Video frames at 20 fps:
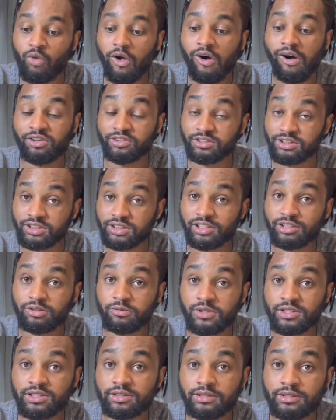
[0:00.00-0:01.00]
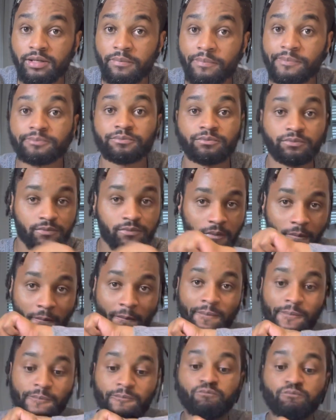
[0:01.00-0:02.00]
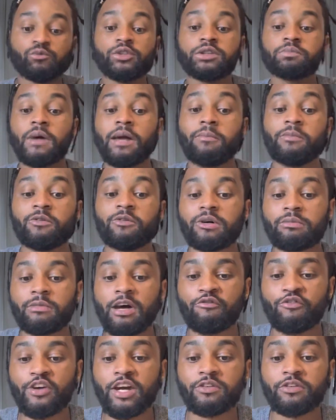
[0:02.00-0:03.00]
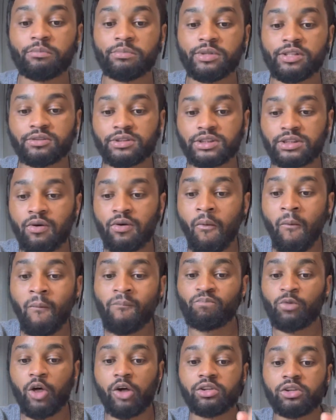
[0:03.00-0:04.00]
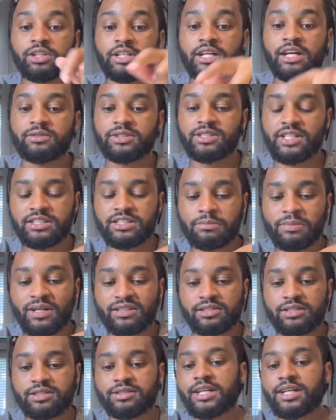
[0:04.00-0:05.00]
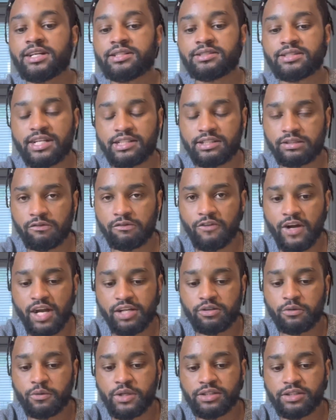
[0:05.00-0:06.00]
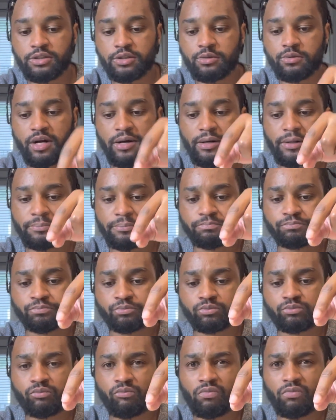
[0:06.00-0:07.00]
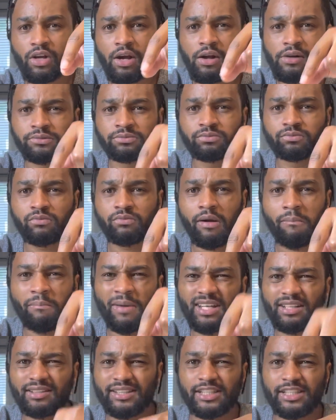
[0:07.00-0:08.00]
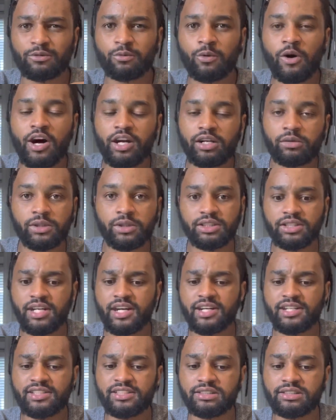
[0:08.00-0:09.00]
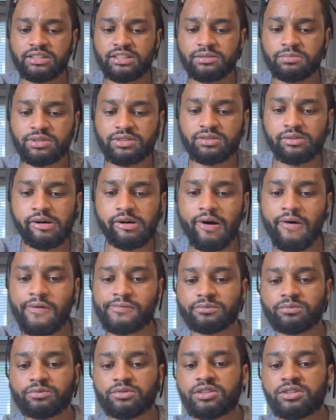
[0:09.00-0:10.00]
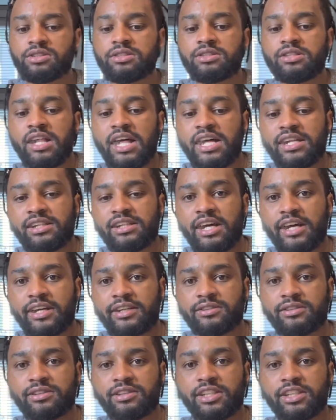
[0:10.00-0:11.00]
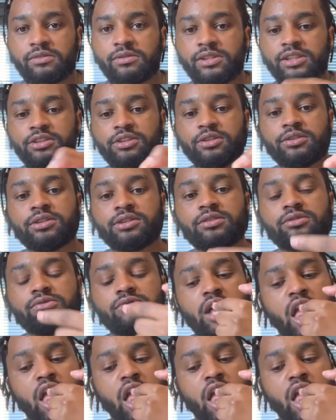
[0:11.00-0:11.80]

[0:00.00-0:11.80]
on a scale of 1 to 10, this might be one of my favorite meals. Only thing I would change about the steak is I need to find a way to make it less watery. Y'all got any tips? This is a lot of like liquidy juices.